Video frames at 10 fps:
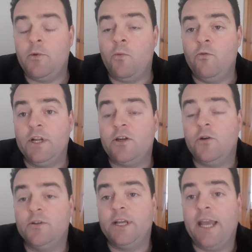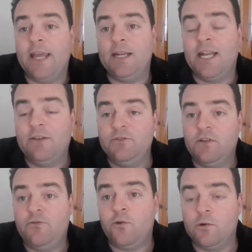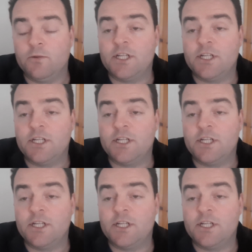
but returned again 11-4.